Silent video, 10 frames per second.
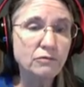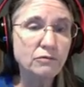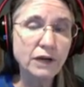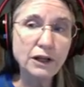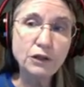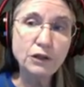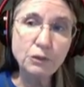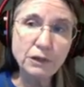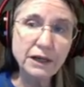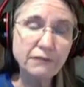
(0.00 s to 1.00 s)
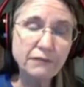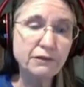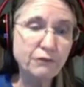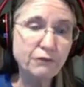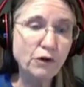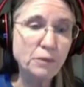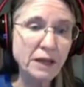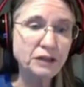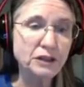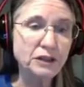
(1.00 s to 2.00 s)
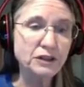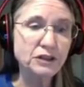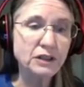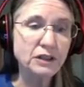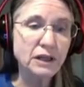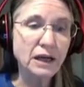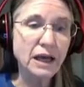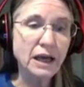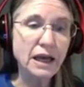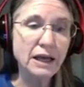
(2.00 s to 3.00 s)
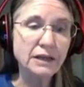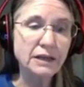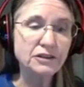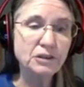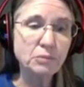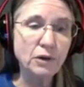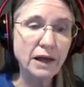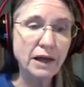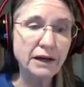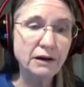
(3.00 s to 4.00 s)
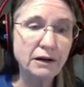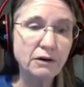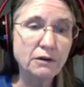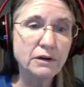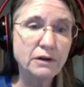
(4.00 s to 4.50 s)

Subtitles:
really 3 different formations: a simple echo,